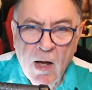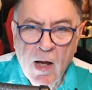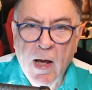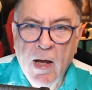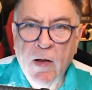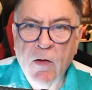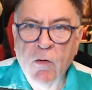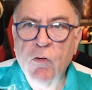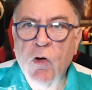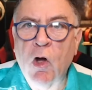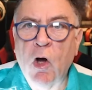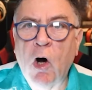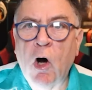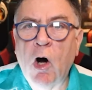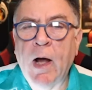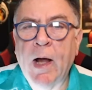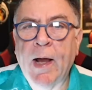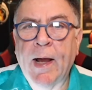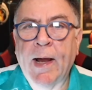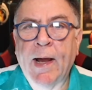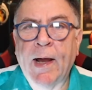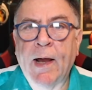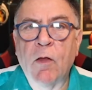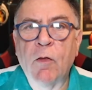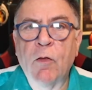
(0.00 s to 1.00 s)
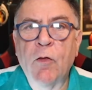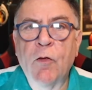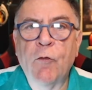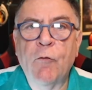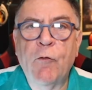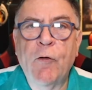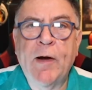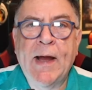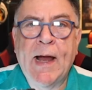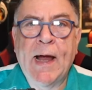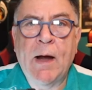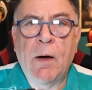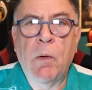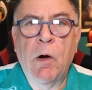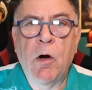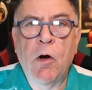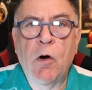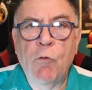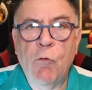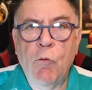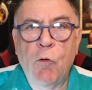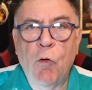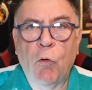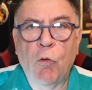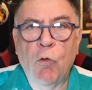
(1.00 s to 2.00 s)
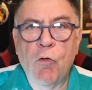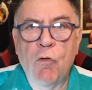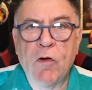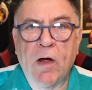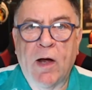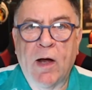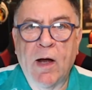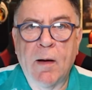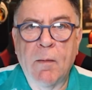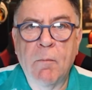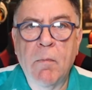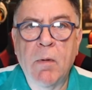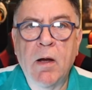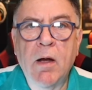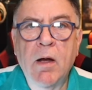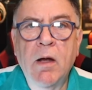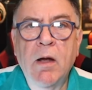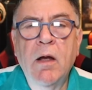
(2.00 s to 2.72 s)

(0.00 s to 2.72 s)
It's got a 3-hour run time